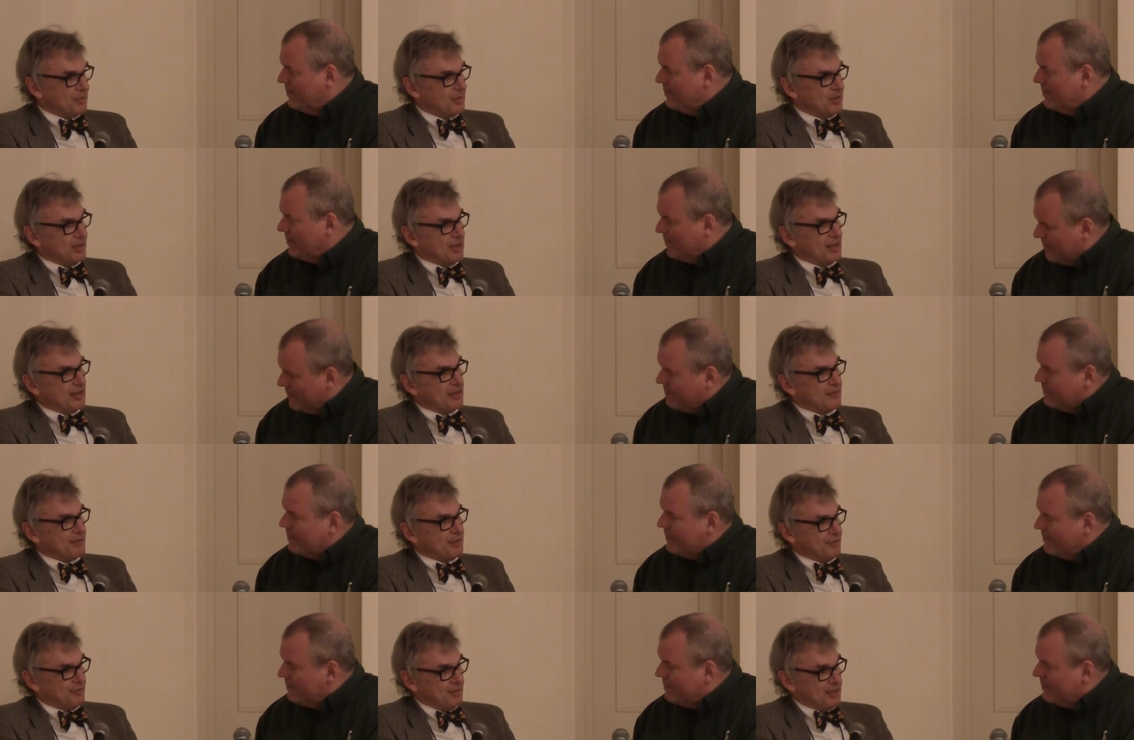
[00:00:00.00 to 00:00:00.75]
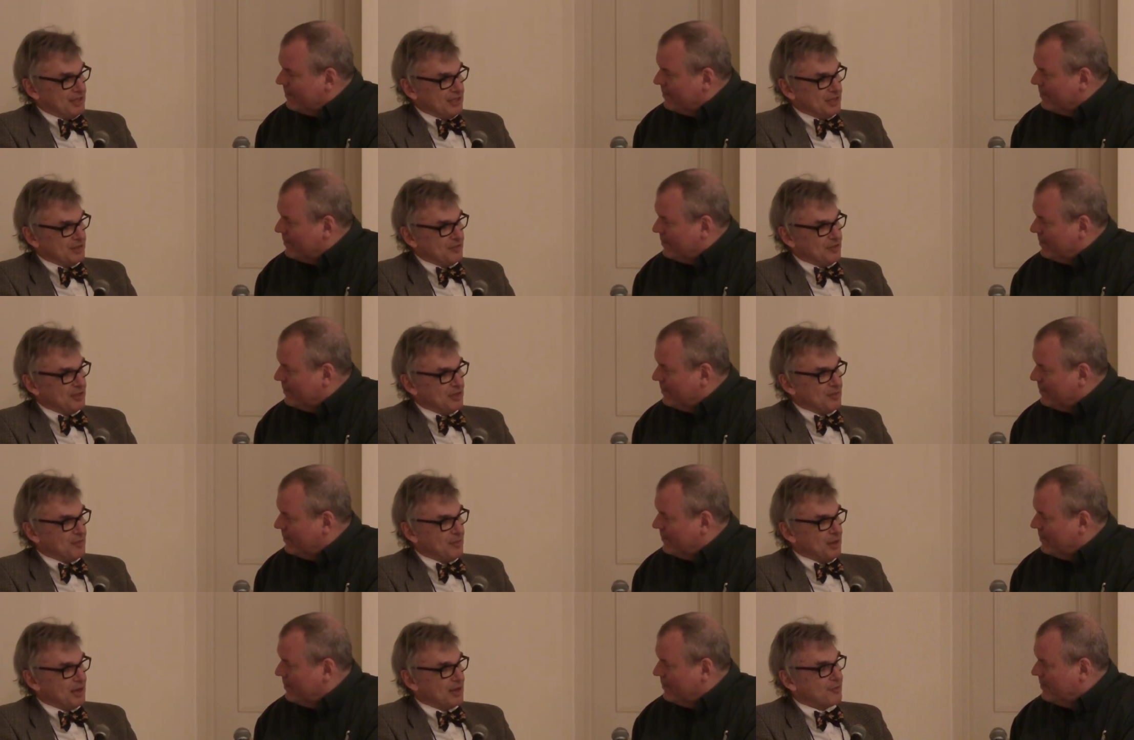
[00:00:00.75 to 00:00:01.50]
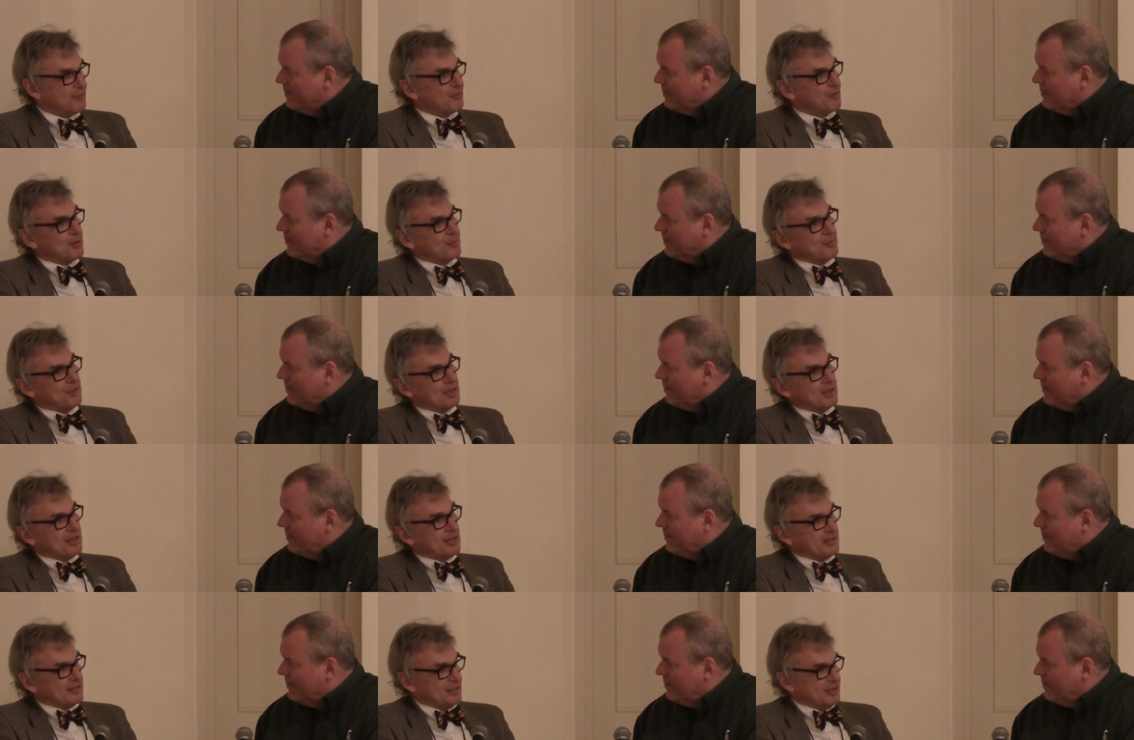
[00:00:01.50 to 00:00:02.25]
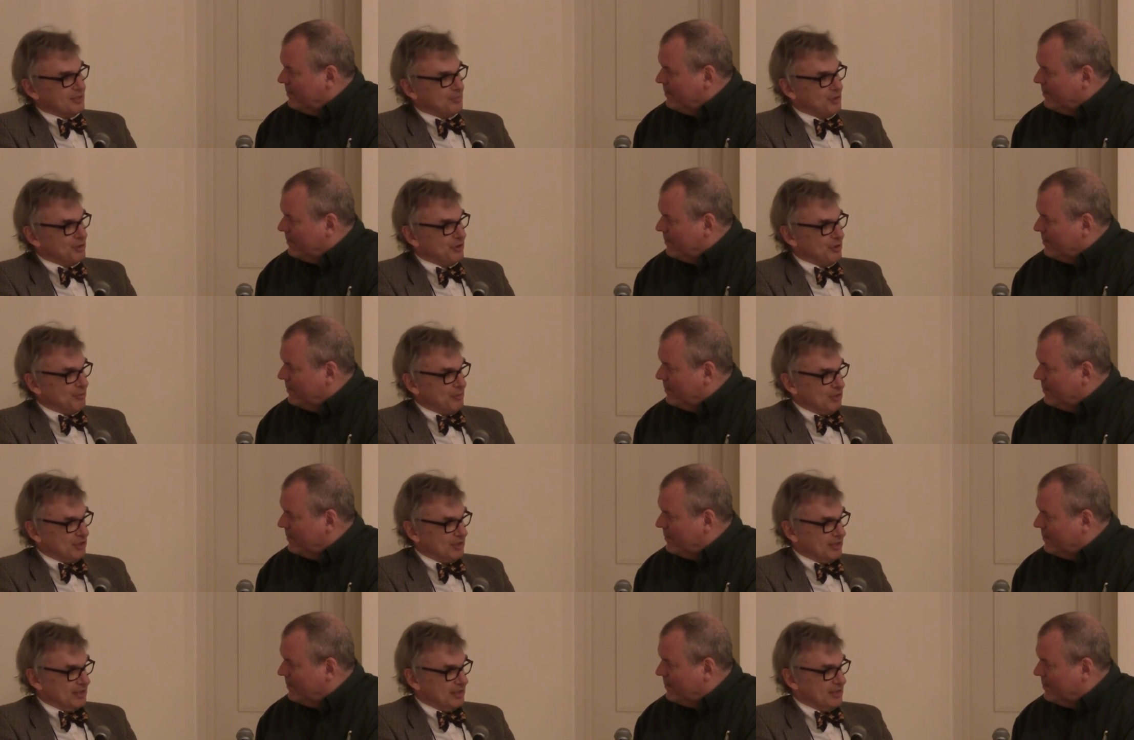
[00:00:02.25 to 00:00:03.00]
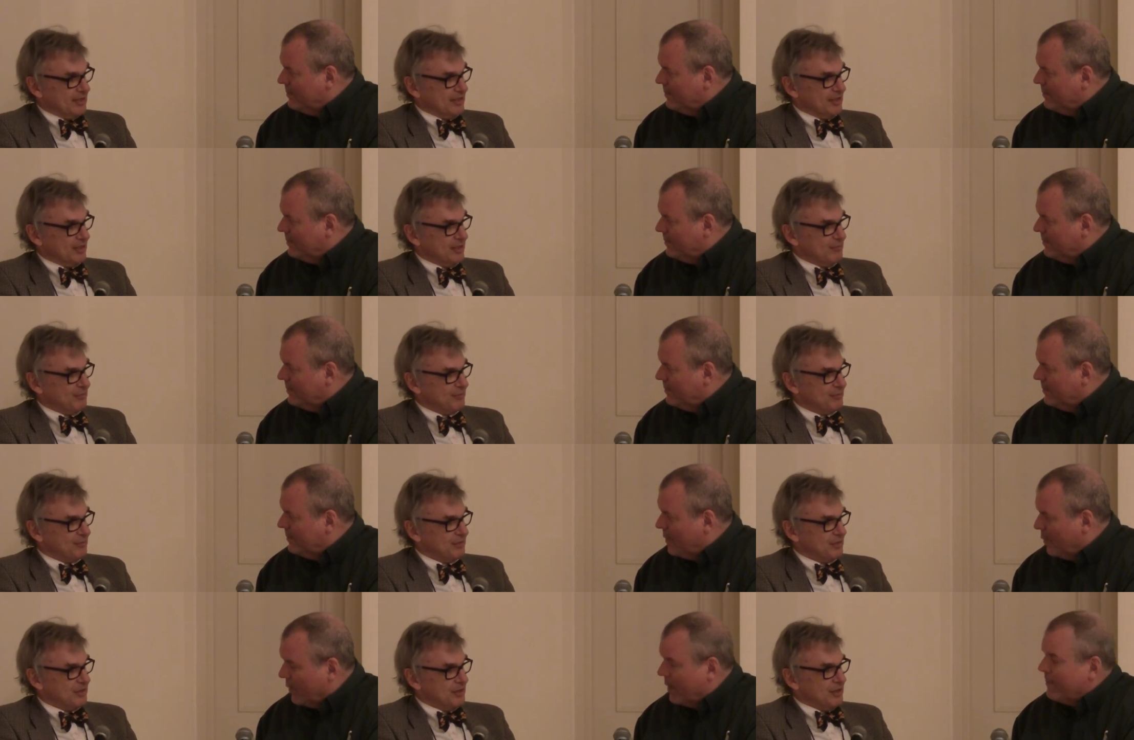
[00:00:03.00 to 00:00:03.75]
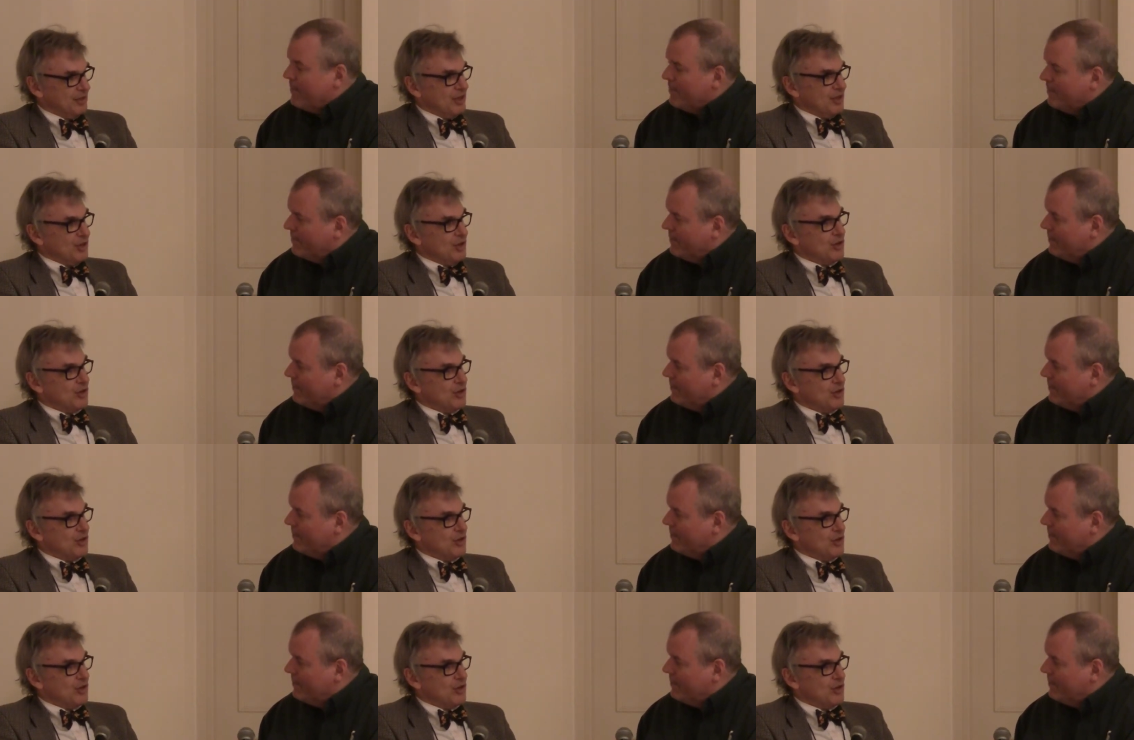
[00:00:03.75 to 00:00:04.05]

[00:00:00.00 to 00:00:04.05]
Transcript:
Speaker 1: we have the fast feedback from the customer representative. Okay.